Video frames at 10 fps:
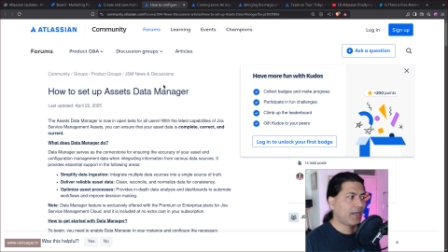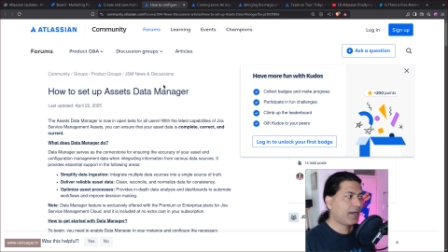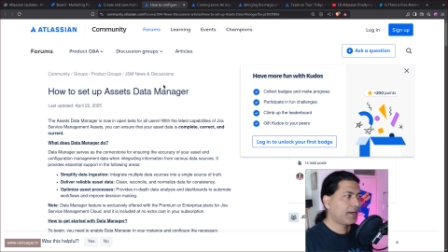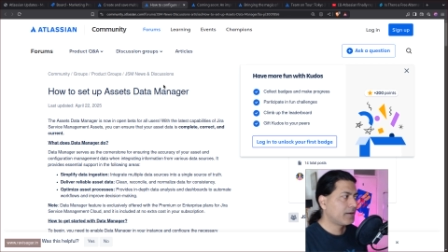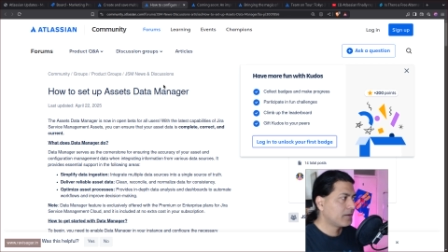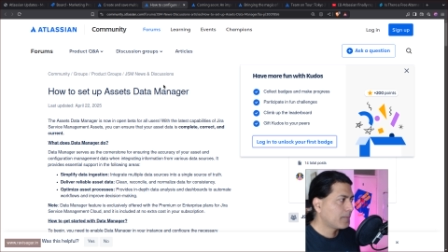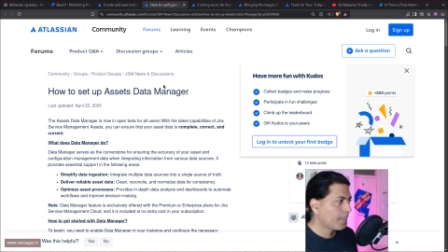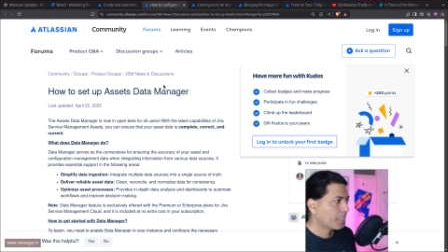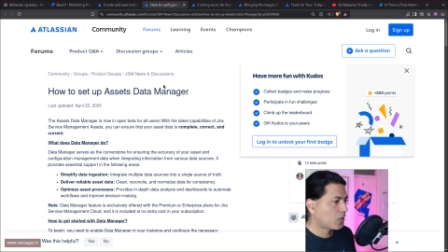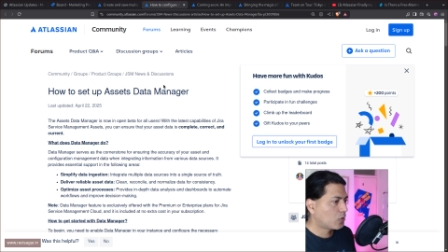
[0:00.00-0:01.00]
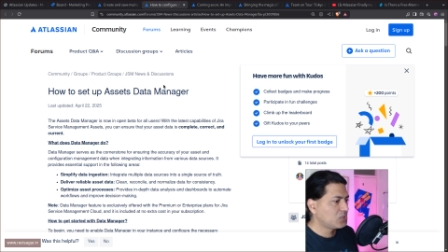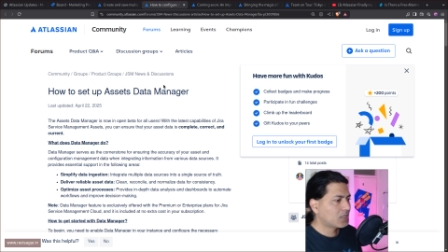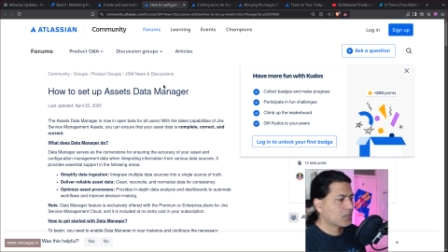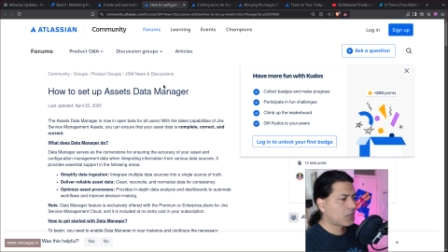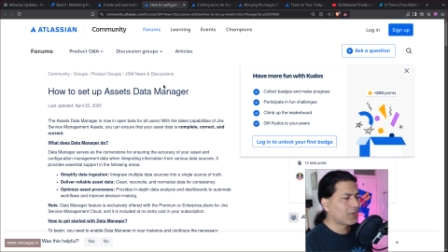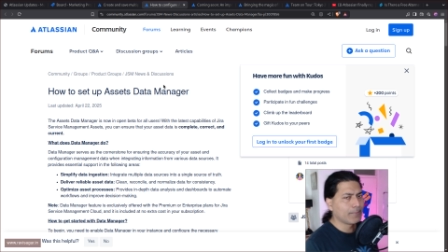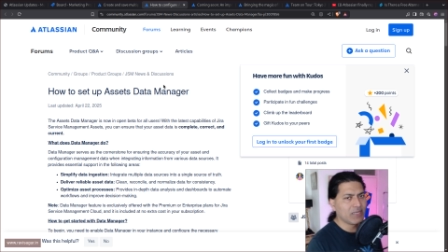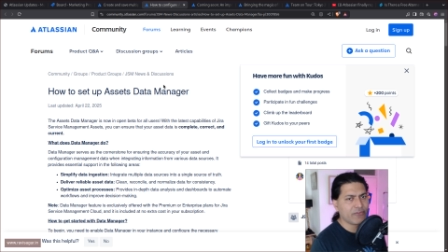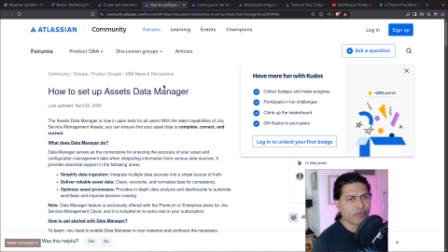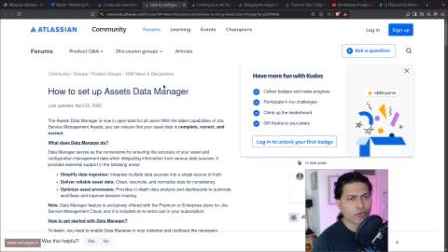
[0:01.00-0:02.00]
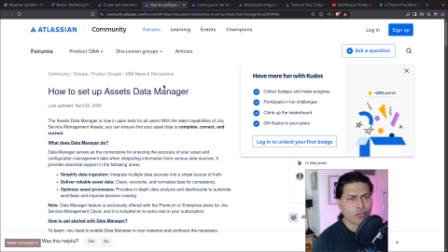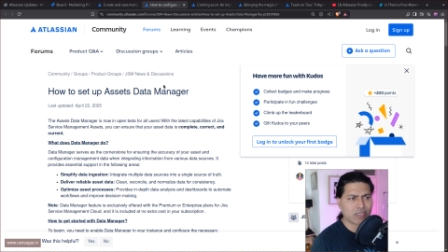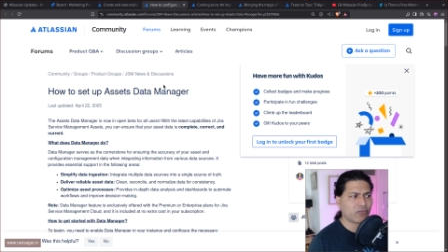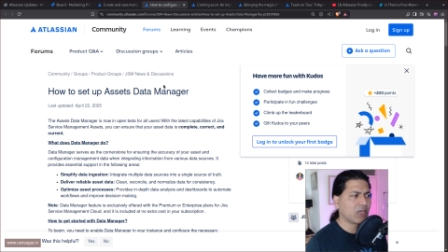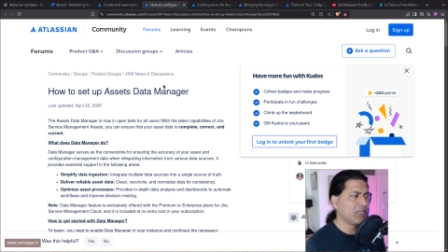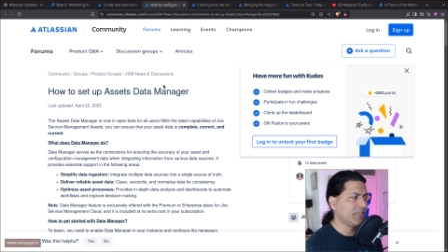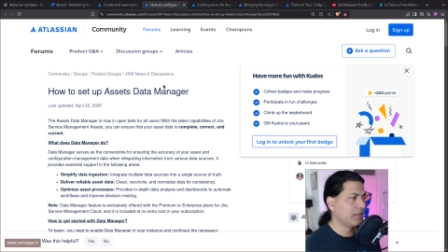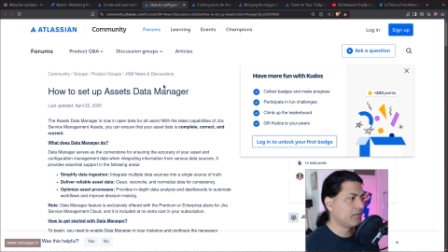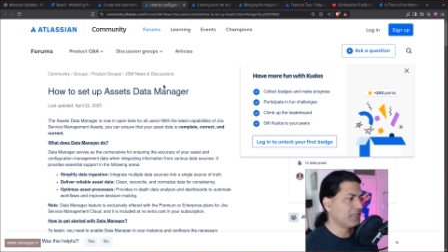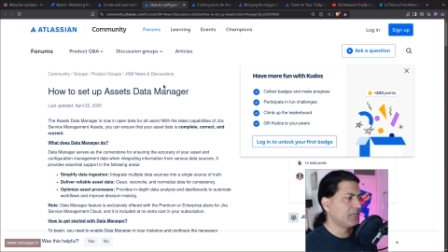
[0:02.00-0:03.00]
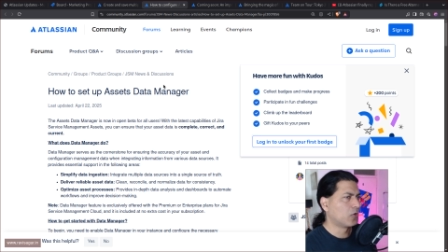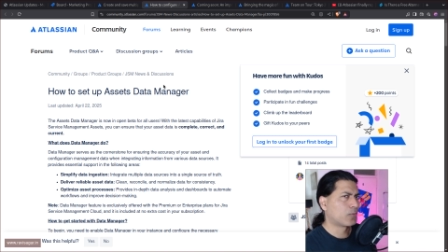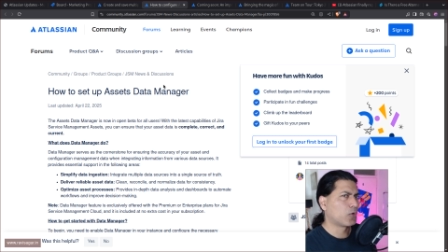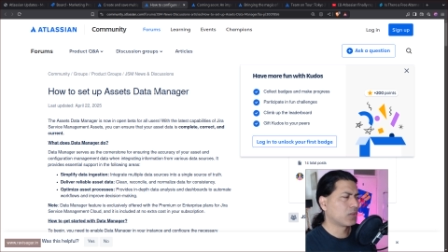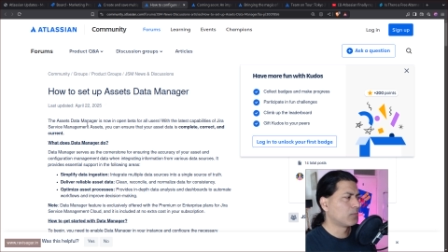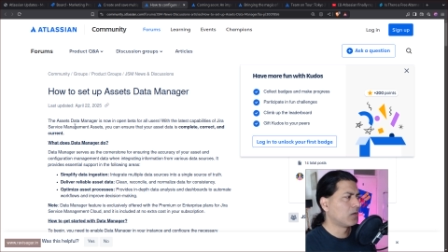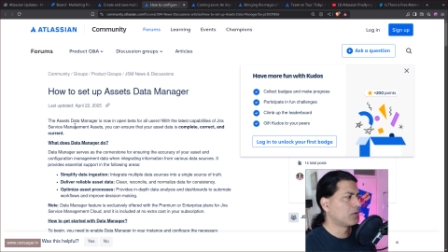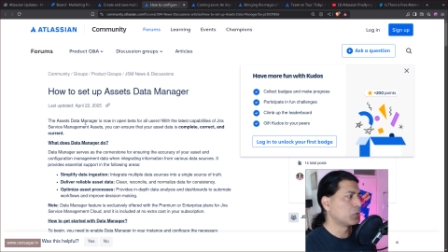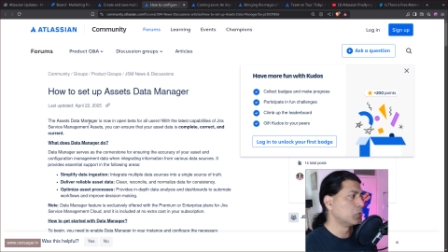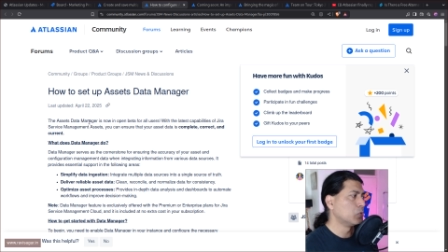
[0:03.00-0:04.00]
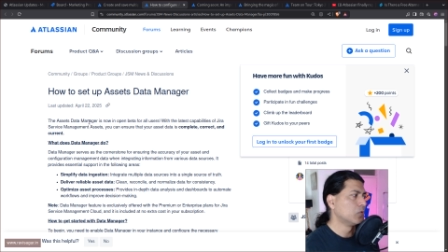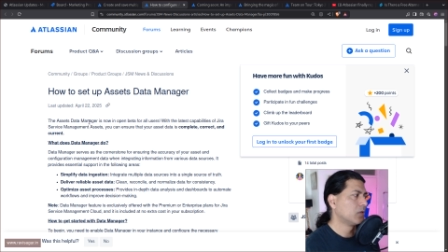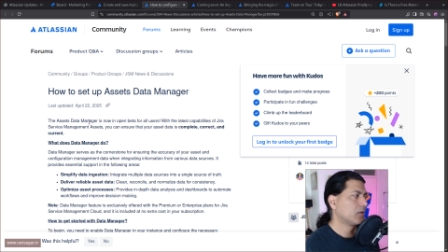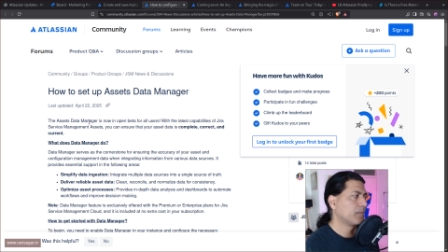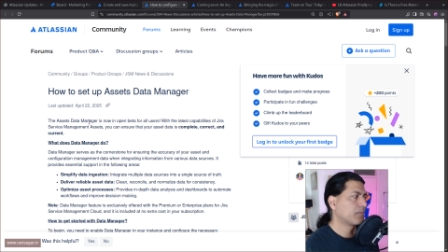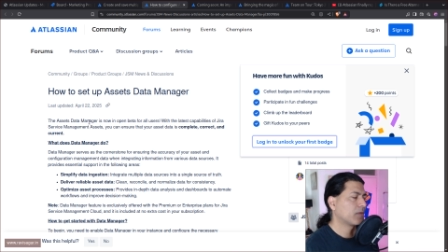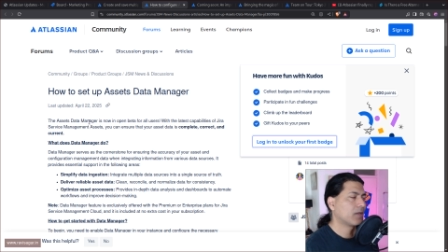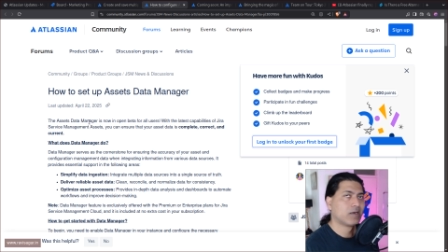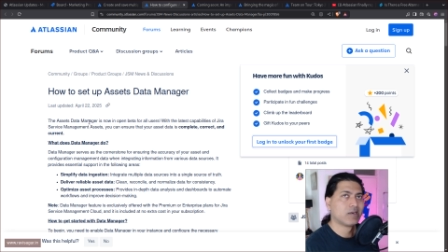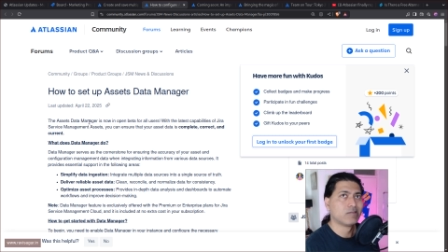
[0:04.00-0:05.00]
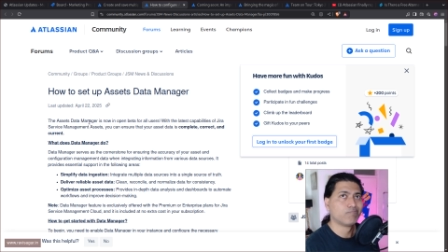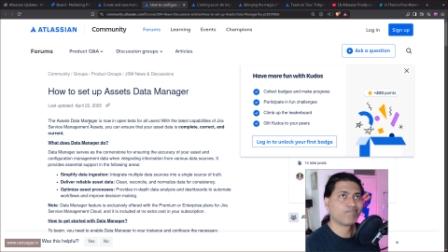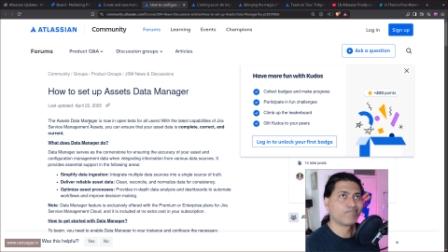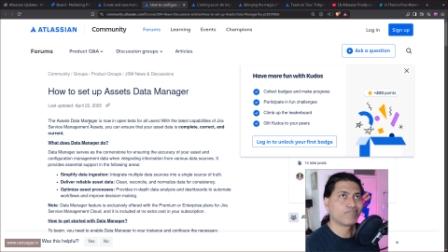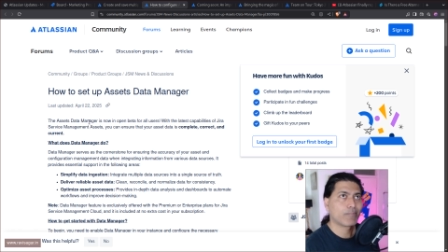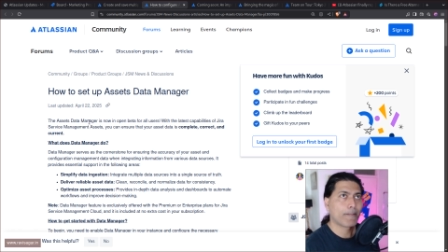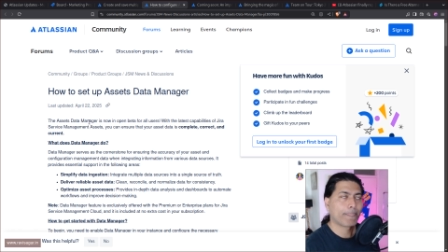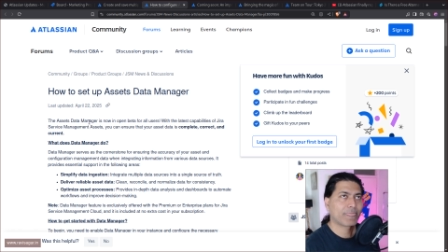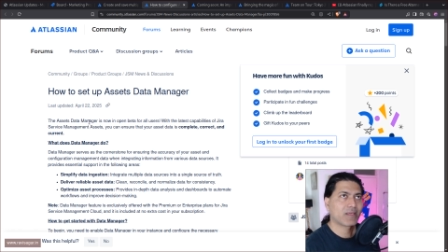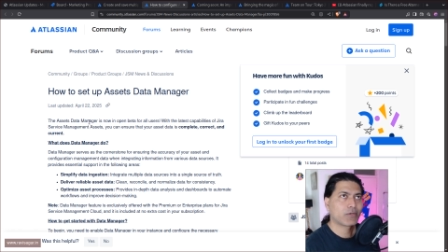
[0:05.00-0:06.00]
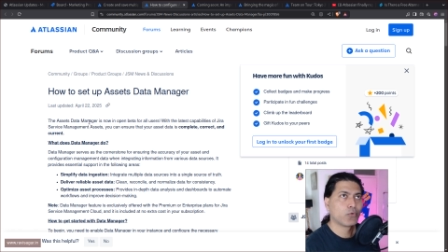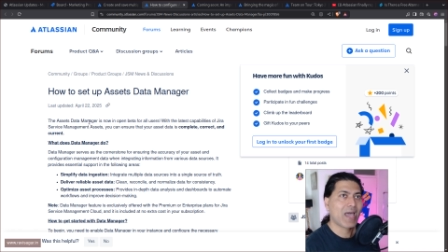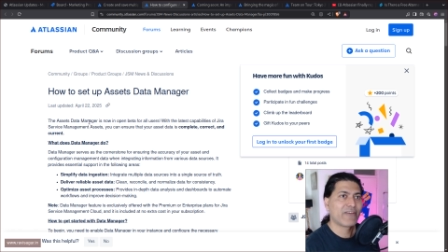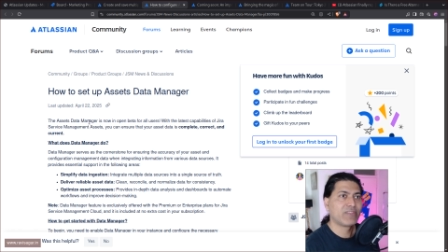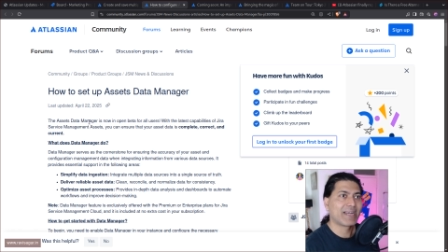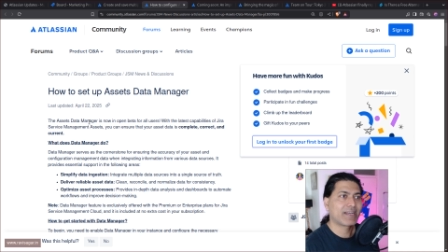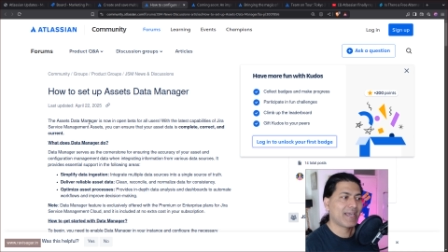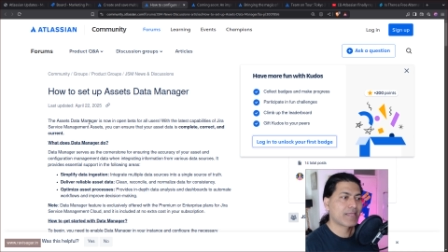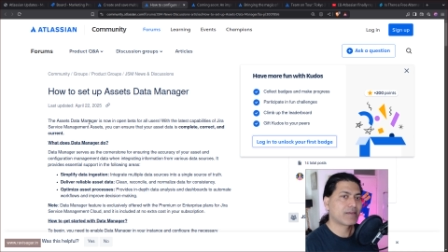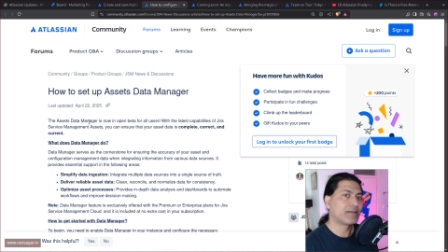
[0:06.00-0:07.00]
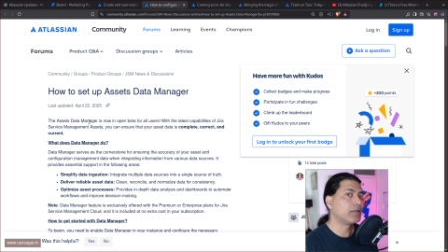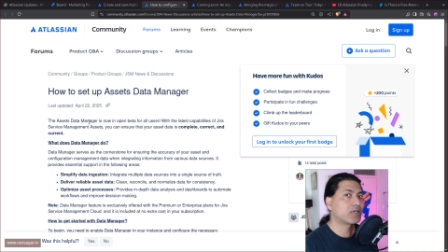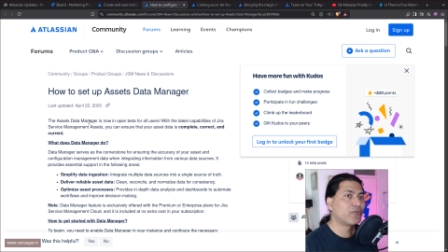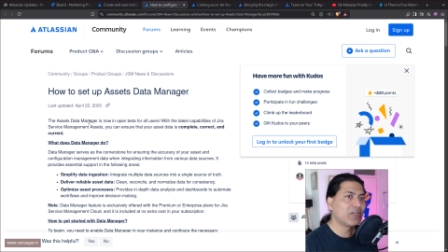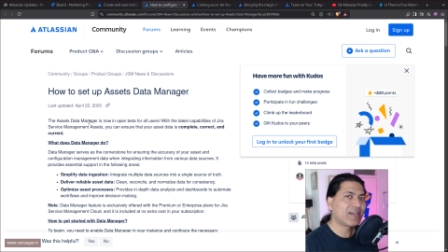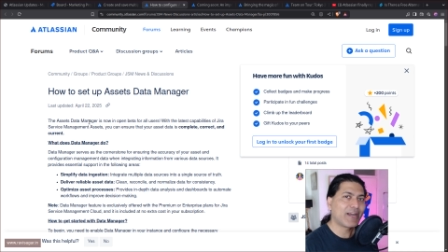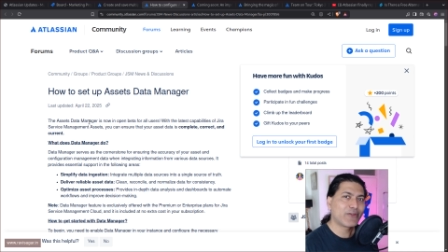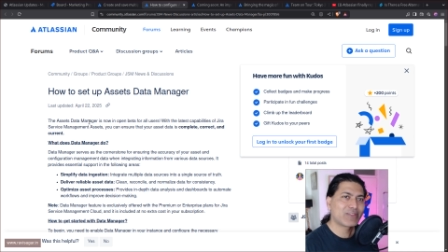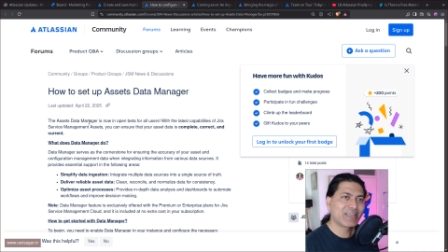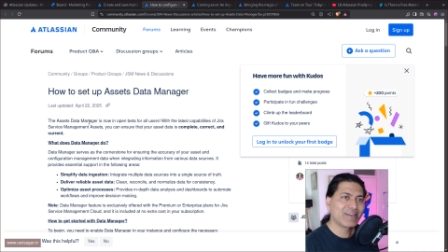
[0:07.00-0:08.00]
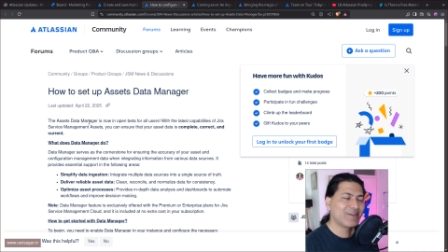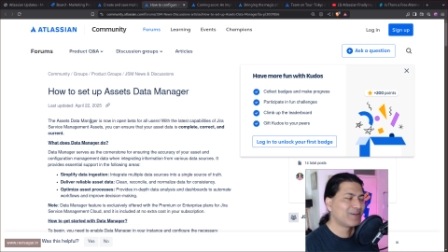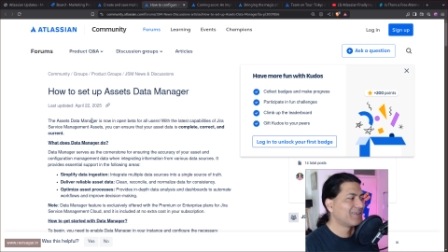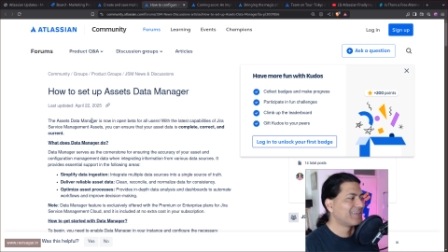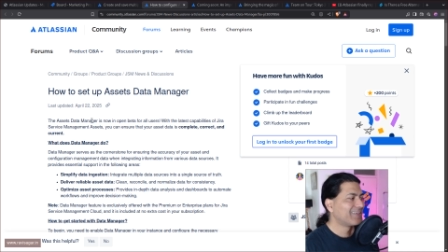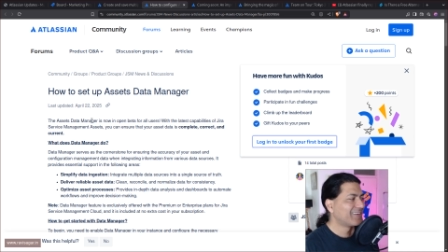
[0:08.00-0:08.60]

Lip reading: And on Jira Cloud, I believe it was never really easy or possible to have that asset discovery kind of a thing.